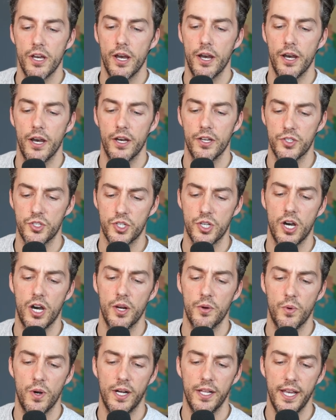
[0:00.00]
Uh,
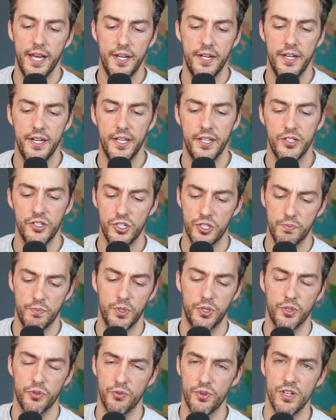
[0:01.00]
Scott, while editing, just
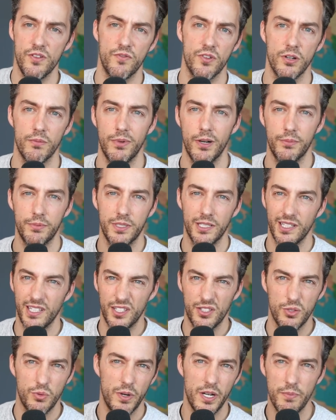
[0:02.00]
put the reverb up to
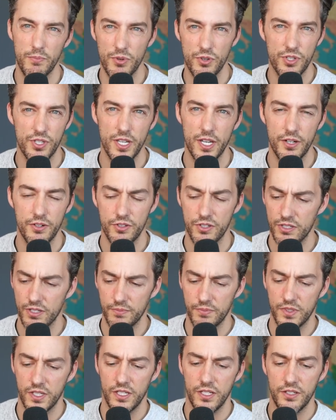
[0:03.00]
like 20% or
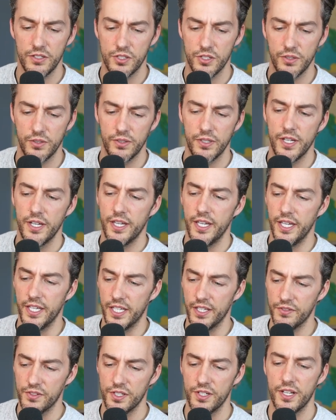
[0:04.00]
something, so
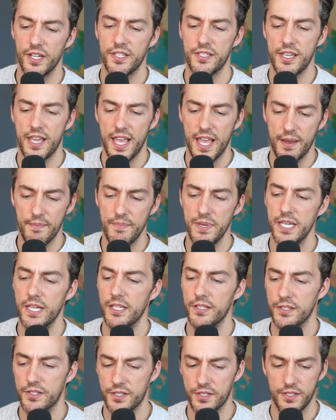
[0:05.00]
it gives a nice
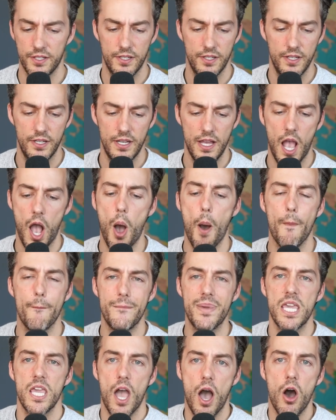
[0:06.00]
ambience.
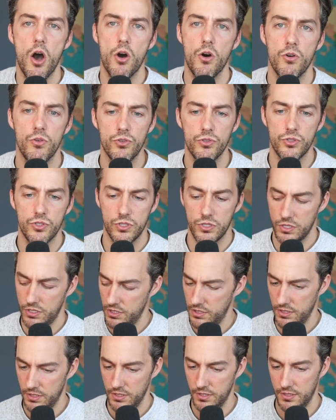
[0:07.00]
Ambiance.
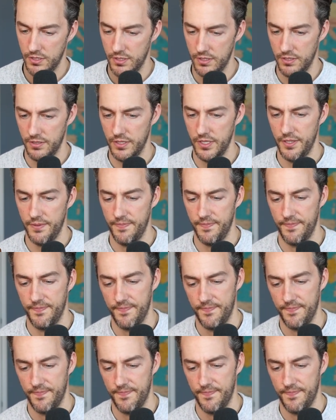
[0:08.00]
All right.